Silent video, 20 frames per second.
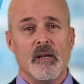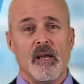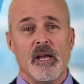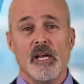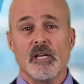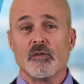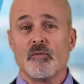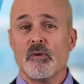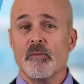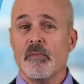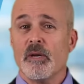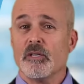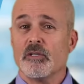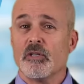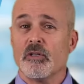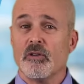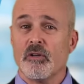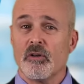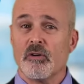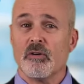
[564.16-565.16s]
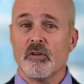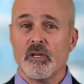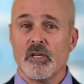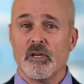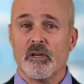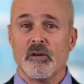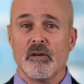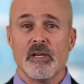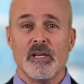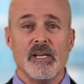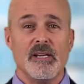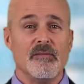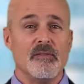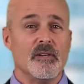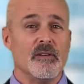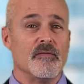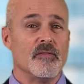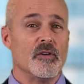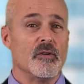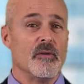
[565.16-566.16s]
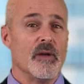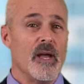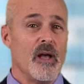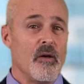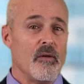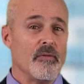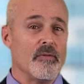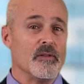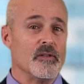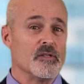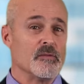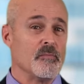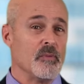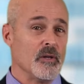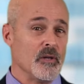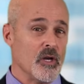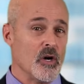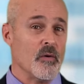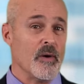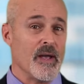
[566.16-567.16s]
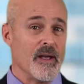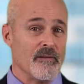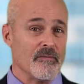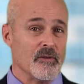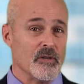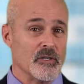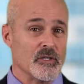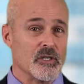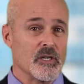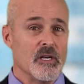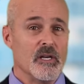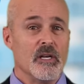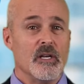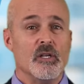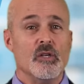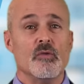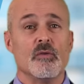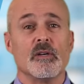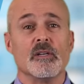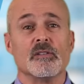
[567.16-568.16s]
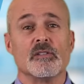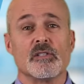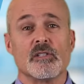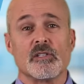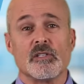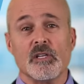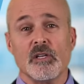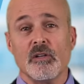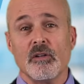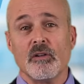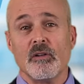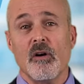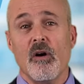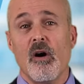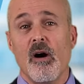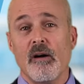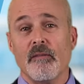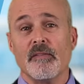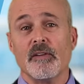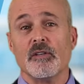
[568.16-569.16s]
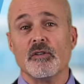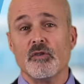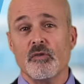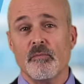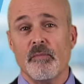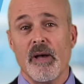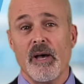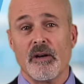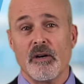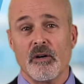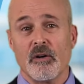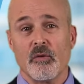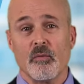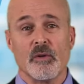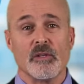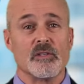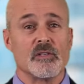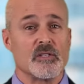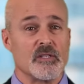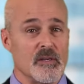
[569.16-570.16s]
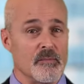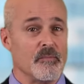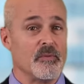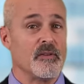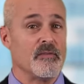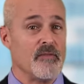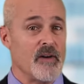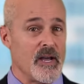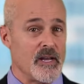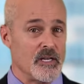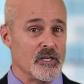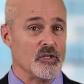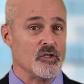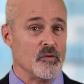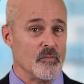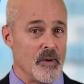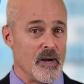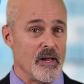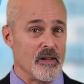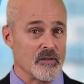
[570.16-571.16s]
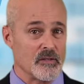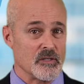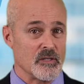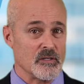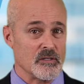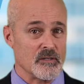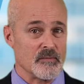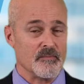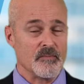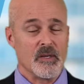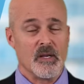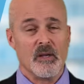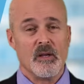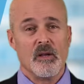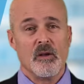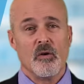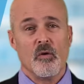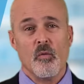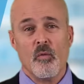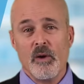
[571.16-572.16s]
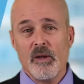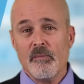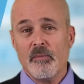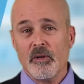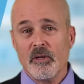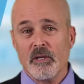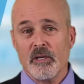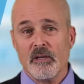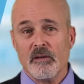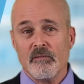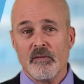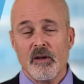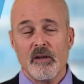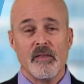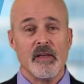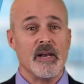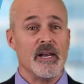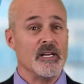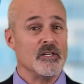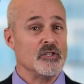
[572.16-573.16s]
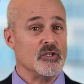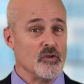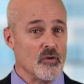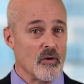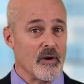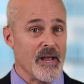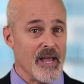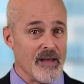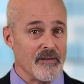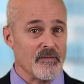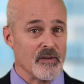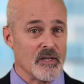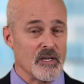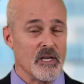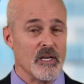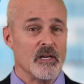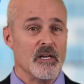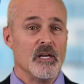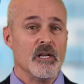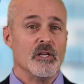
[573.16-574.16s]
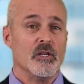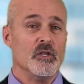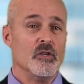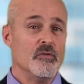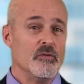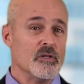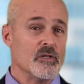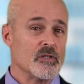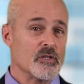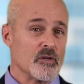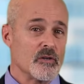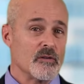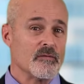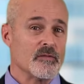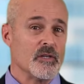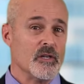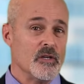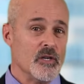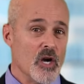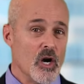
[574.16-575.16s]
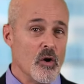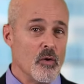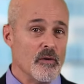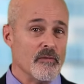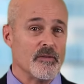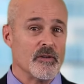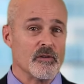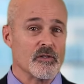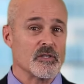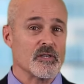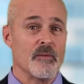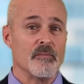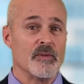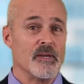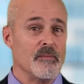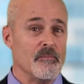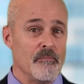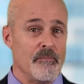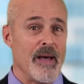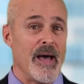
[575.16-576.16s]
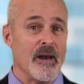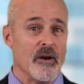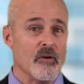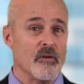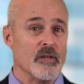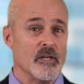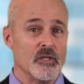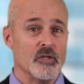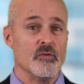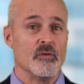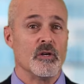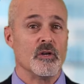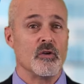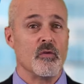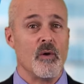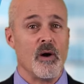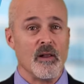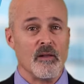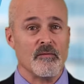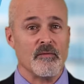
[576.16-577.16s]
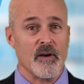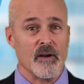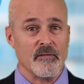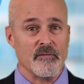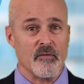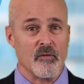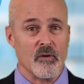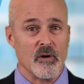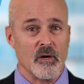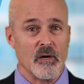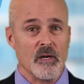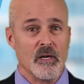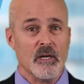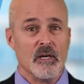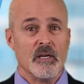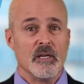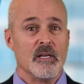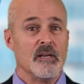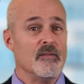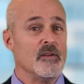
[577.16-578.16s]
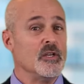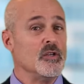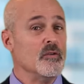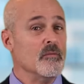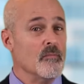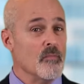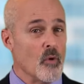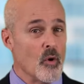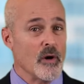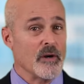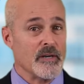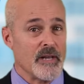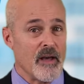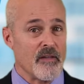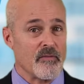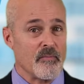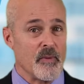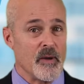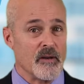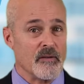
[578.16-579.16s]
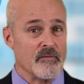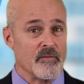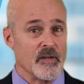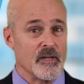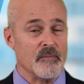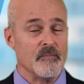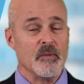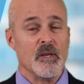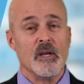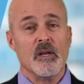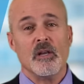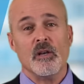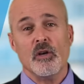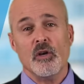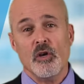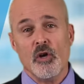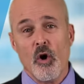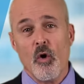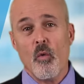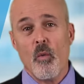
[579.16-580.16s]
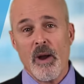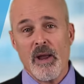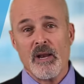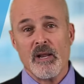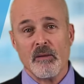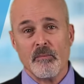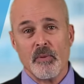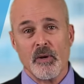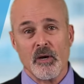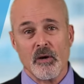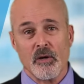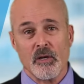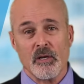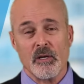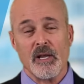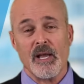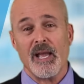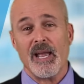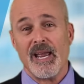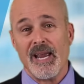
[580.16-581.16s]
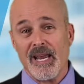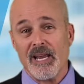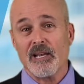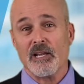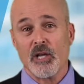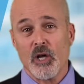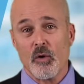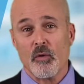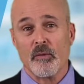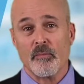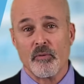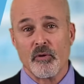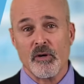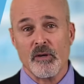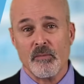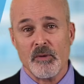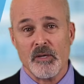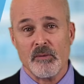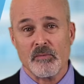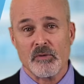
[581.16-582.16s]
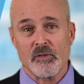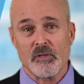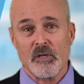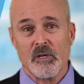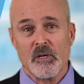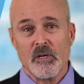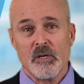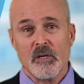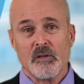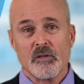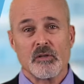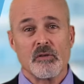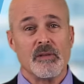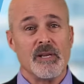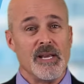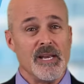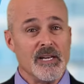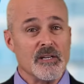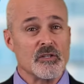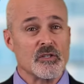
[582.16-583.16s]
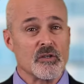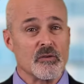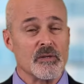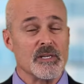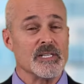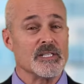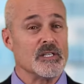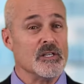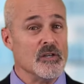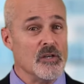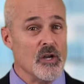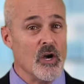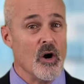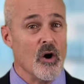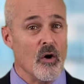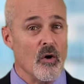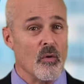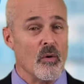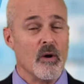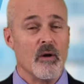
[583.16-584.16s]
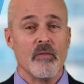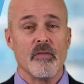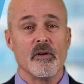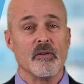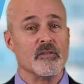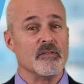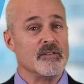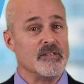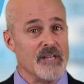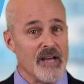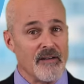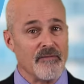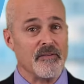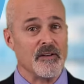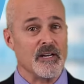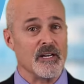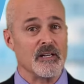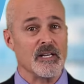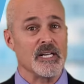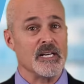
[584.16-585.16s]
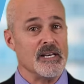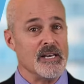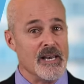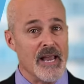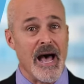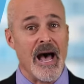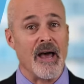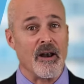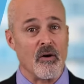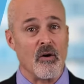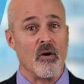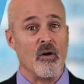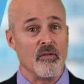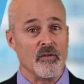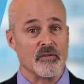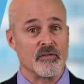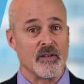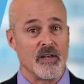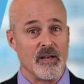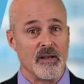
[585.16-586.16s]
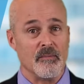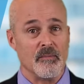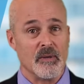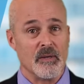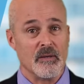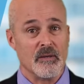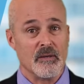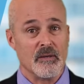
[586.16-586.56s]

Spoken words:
As we mentioned earlier, even if your health is below average, you can still often do better with simplified issue policies. We believe that as your advocate, you deserve to know if there's something better that you can qualify for, giving you more death benefit, no waiting period, and lower premiums. So the answer is no, they're definitely not all the same.